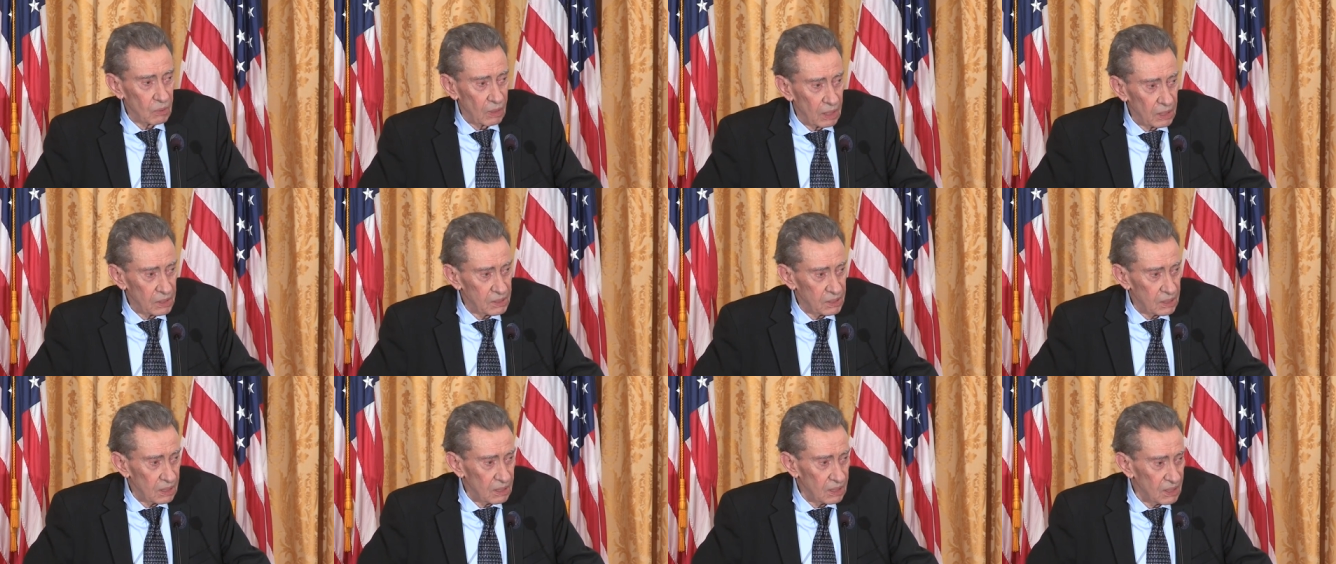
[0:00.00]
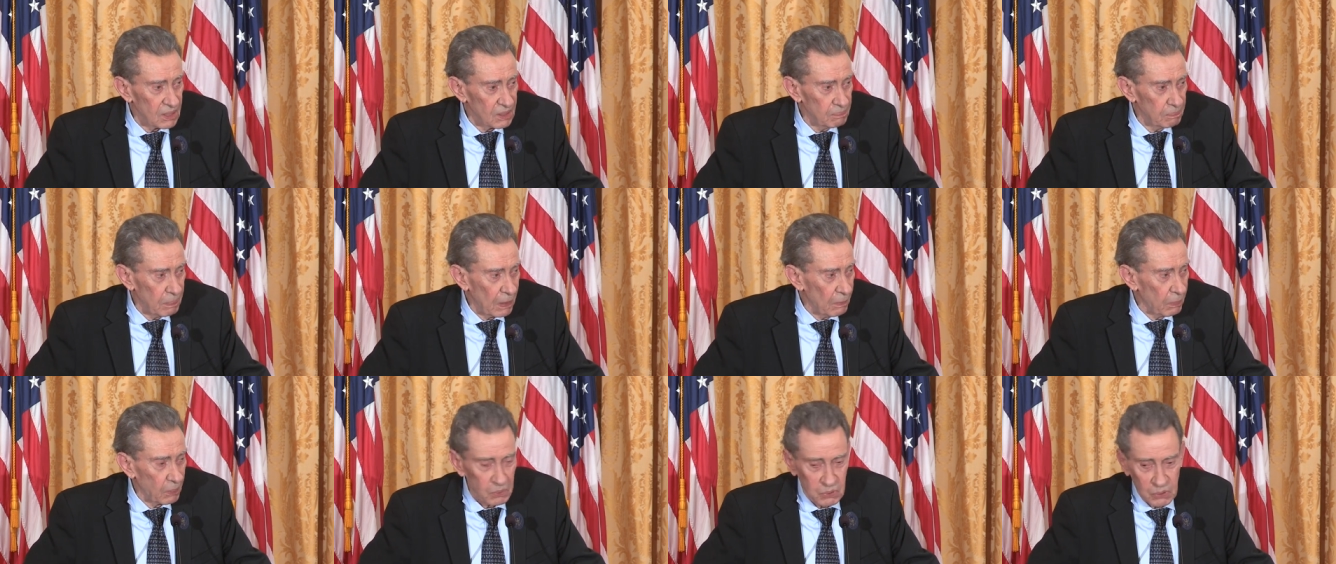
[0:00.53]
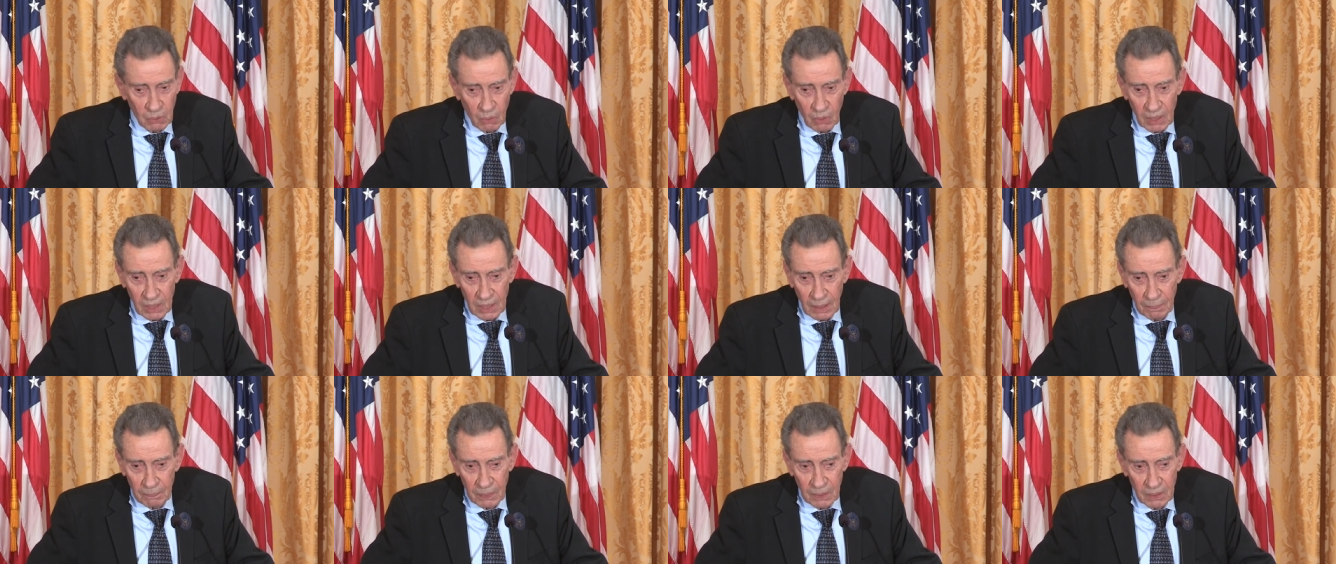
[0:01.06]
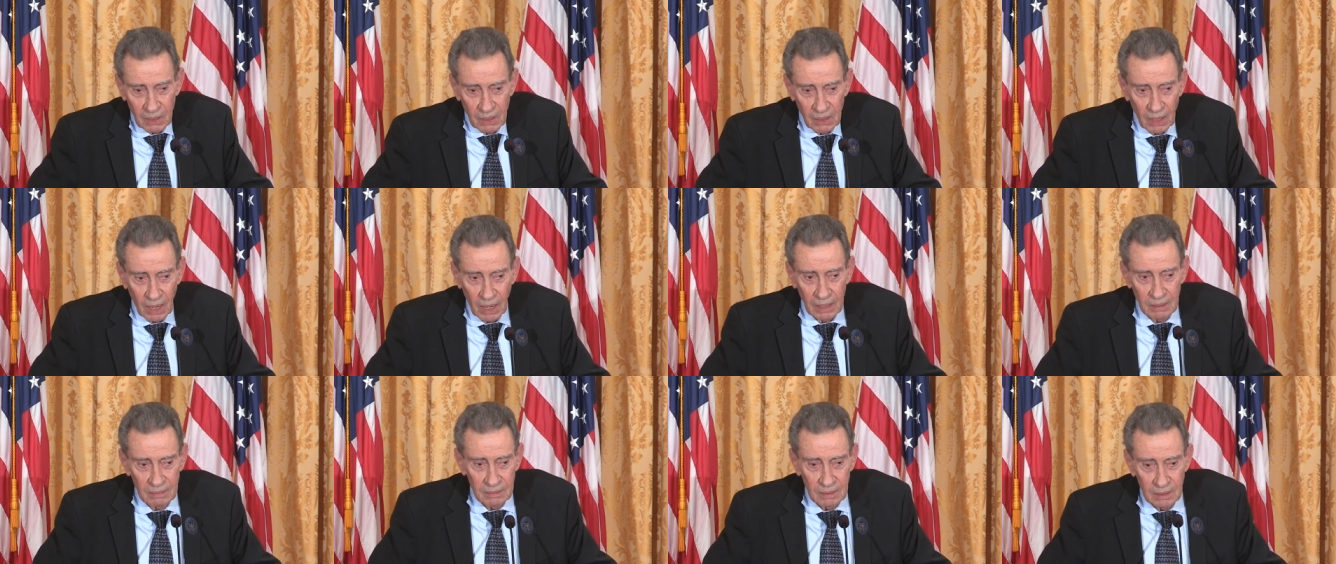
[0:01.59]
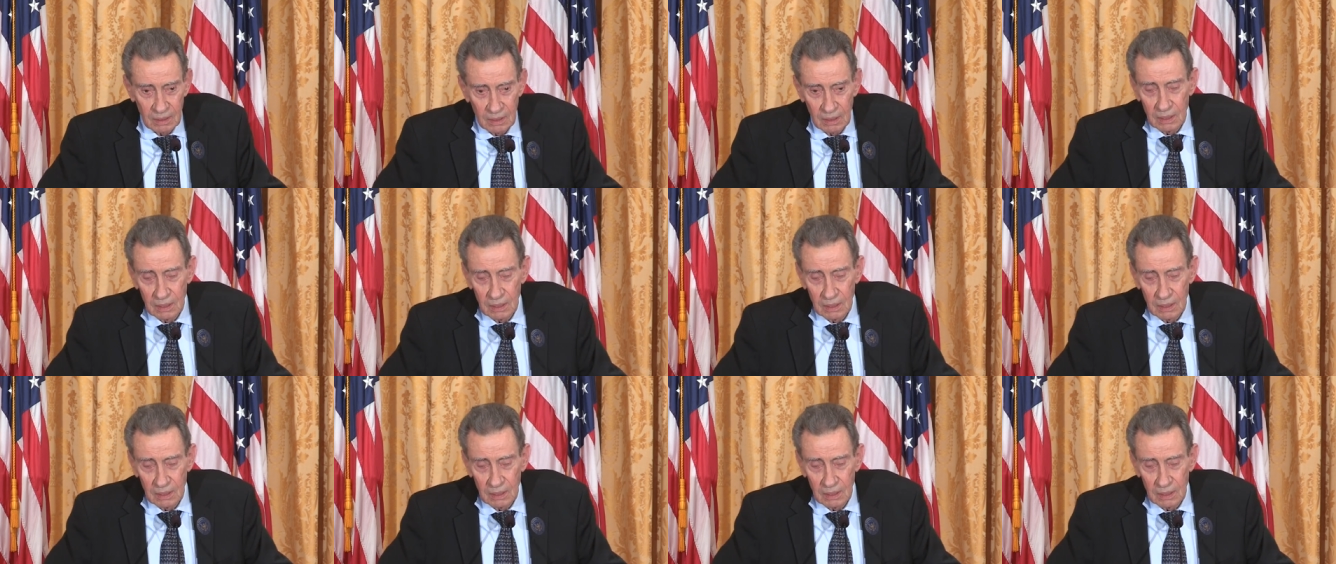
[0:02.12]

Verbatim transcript: when I see these people showing up here tonight.